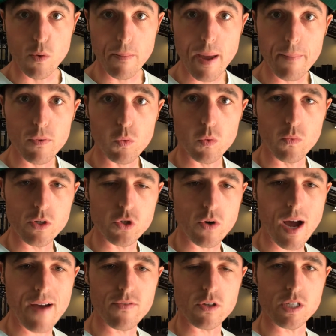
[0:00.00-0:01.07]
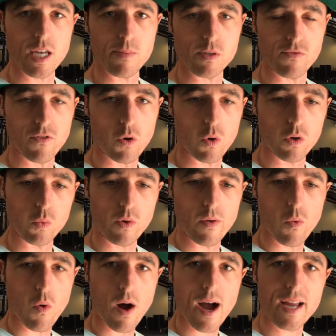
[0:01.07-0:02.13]
remember, when we drive those hips forward, we
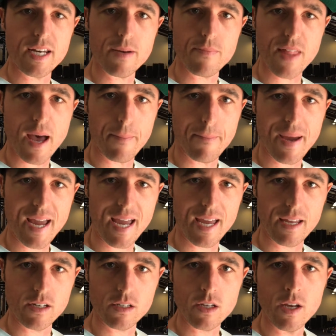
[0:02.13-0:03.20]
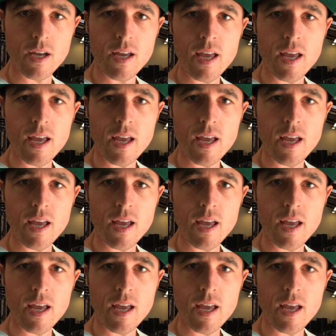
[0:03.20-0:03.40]
wind up that band.